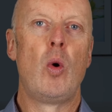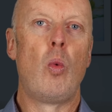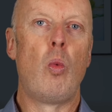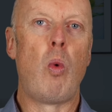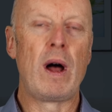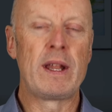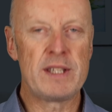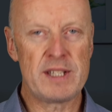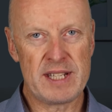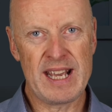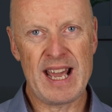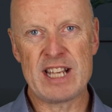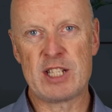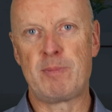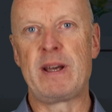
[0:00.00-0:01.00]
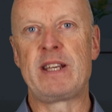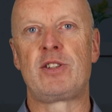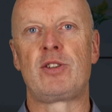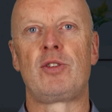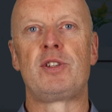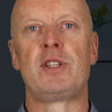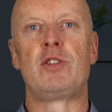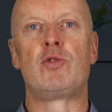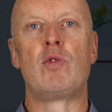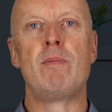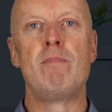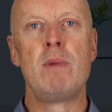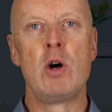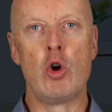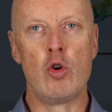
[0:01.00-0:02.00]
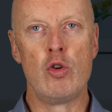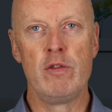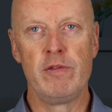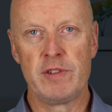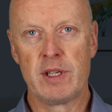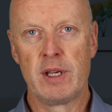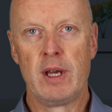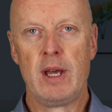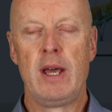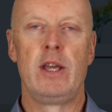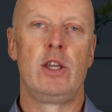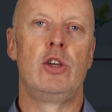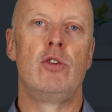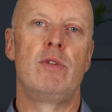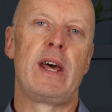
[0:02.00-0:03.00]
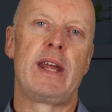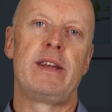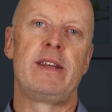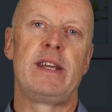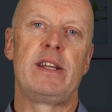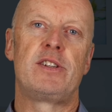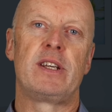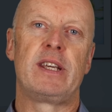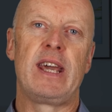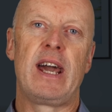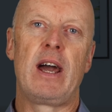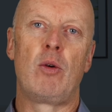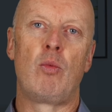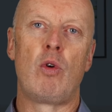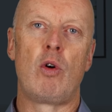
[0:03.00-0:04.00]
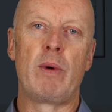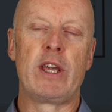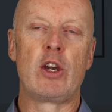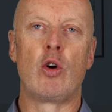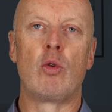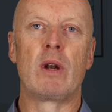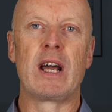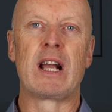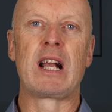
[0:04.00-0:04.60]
Once the asbestos is removed, you then need to get what we call a